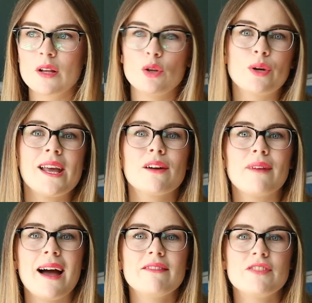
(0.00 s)
looking
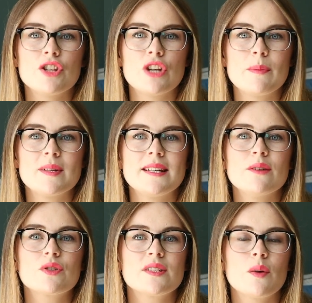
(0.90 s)
around for the cheapest
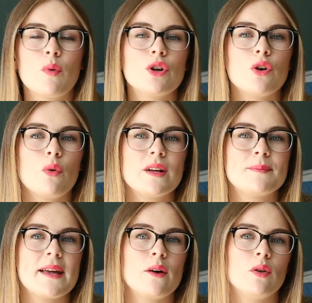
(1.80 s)
deals because it won't always
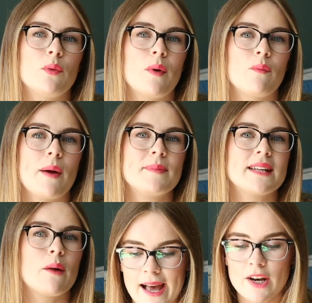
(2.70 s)
be all on one
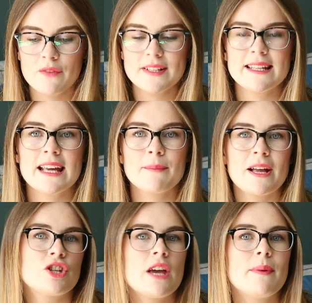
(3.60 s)
website. And obviously it can
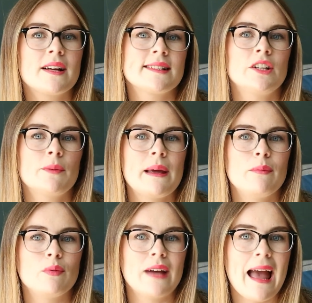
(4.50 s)
be cheaper because a lot of
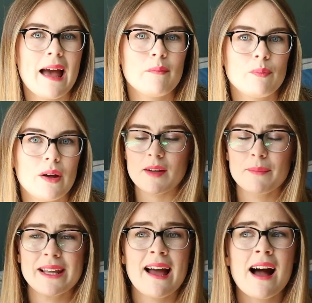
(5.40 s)
people camp.
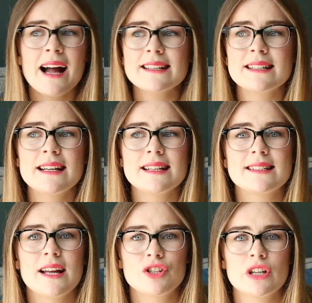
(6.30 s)
But yeah, Iceland is
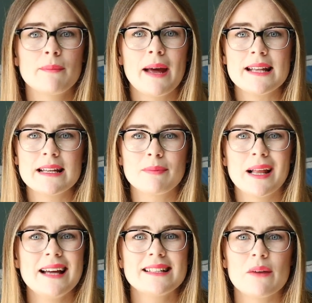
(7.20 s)
such an amazing
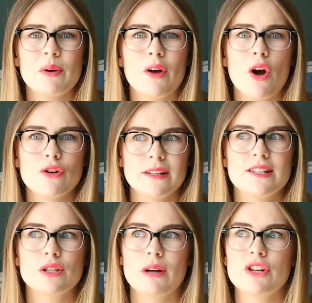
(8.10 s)
place and we've only
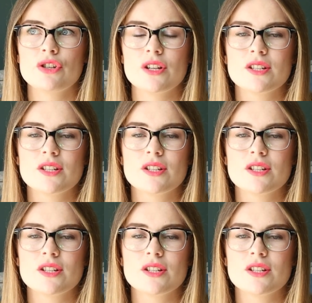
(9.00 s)
scratched the